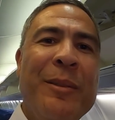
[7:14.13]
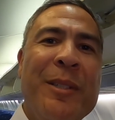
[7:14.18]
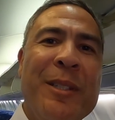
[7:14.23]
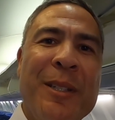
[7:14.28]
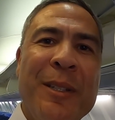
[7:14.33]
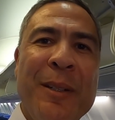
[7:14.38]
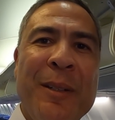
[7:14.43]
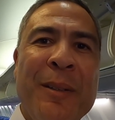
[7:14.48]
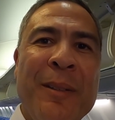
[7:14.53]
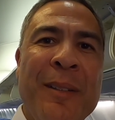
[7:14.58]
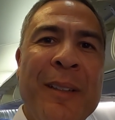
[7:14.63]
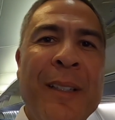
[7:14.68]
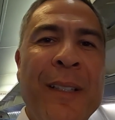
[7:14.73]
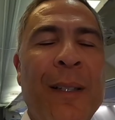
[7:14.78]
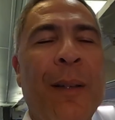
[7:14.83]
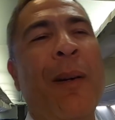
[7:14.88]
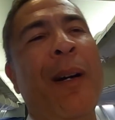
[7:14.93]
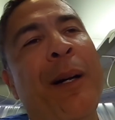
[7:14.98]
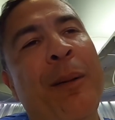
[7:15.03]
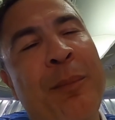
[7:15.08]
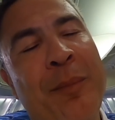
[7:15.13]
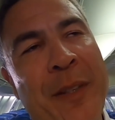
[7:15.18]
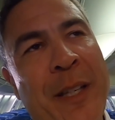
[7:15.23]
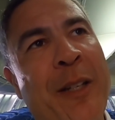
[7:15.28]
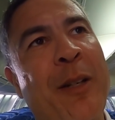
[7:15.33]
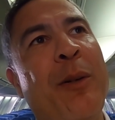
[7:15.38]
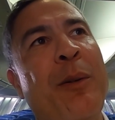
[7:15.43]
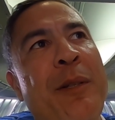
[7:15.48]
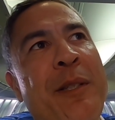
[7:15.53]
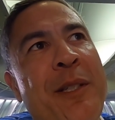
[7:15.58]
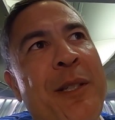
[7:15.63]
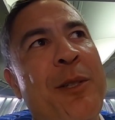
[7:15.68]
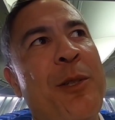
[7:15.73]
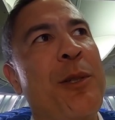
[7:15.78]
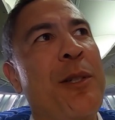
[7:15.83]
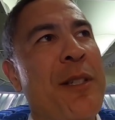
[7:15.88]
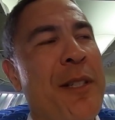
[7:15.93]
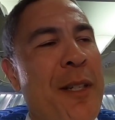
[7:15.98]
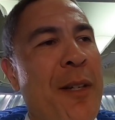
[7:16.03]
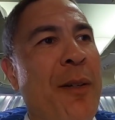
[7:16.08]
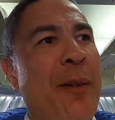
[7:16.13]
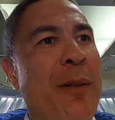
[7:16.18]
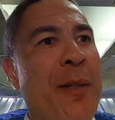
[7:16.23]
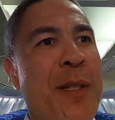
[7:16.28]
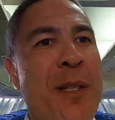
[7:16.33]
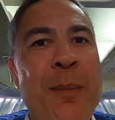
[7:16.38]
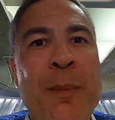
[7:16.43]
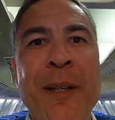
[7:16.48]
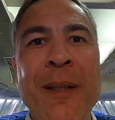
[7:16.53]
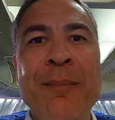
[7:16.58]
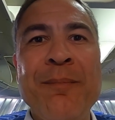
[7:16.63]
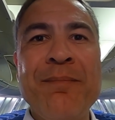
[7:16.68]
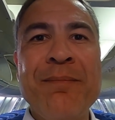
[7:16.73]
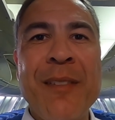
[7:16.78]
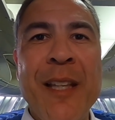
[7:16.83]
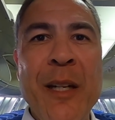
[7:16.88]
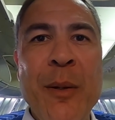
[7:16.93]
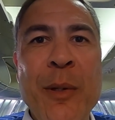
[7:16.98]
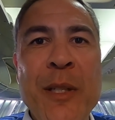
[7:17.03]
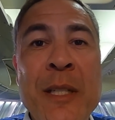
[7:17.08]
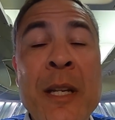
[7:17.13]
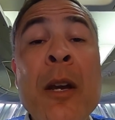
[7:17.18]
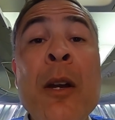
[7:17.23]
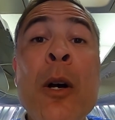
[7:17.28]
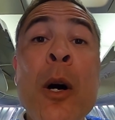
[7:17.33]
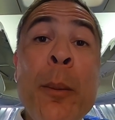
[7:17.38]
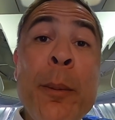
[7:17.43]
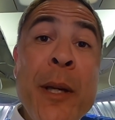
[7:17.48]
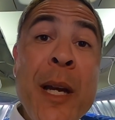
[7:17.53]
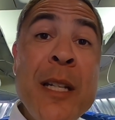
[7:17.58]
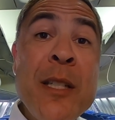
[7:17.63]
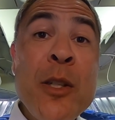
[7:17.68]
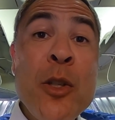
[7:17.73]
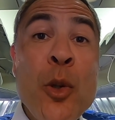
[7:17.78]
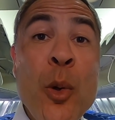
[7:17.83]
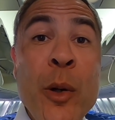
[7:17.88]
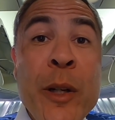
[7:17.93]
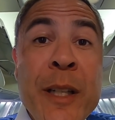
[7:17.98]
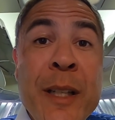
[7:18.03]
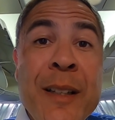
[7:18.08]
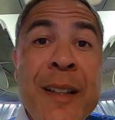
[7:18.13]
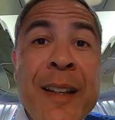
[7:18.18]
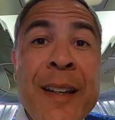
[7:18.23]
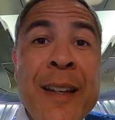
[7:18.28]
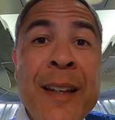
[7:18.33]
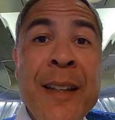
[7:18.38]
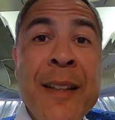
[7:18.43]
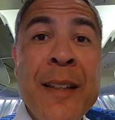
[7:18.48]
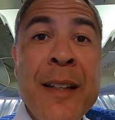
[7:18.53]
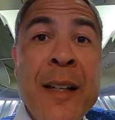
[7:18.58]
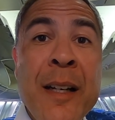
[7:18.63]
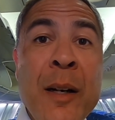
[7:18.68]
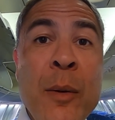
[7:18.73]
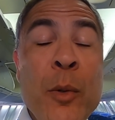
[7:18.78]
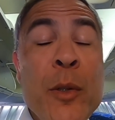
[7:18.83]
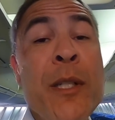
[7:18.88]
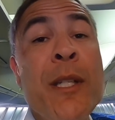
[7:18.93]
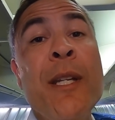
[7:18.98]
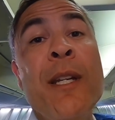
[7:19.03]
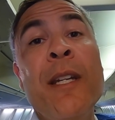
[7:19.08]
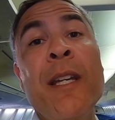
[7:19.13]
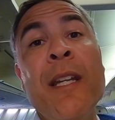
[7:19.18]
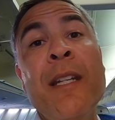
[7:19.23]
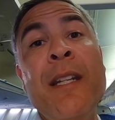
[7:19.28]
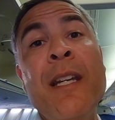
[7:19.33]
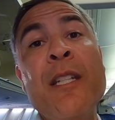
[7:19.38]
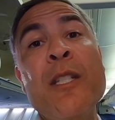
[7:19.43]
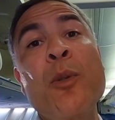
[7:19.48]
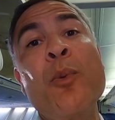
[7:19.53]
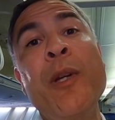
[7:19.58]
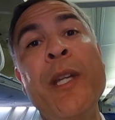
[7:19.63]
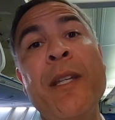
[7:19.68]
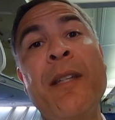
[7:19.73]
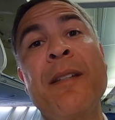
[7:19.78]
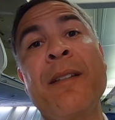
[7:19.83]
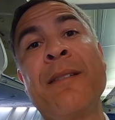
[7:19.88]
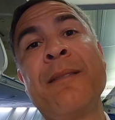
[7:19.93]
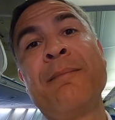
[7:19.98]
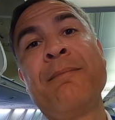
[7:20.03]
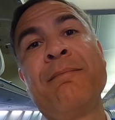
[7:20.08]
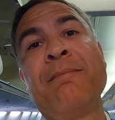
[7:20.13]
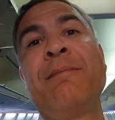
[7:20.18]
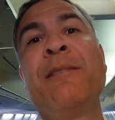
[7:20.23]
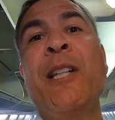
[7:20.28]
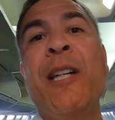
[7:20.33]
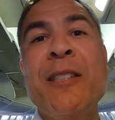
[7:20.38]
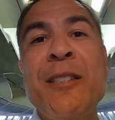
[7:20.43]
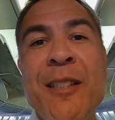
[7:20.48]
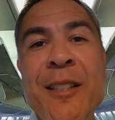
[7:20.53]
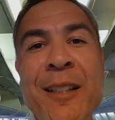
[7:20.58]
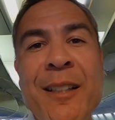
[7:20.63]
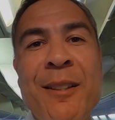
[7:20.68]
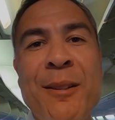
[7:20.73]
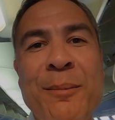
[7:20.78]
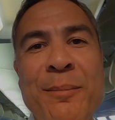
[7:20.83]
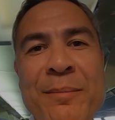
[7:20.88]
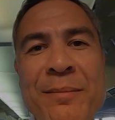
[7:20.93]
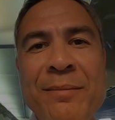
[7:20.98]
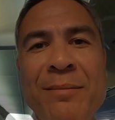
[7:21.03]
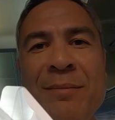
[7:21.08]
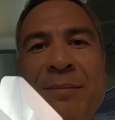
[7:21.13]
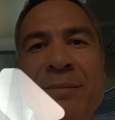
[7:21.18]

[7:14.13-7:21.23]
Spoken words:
So, well, not always, I shouldn't say always, but anyways, hope you guys enjoyed it, and we'll see you again next week. Talk to you later.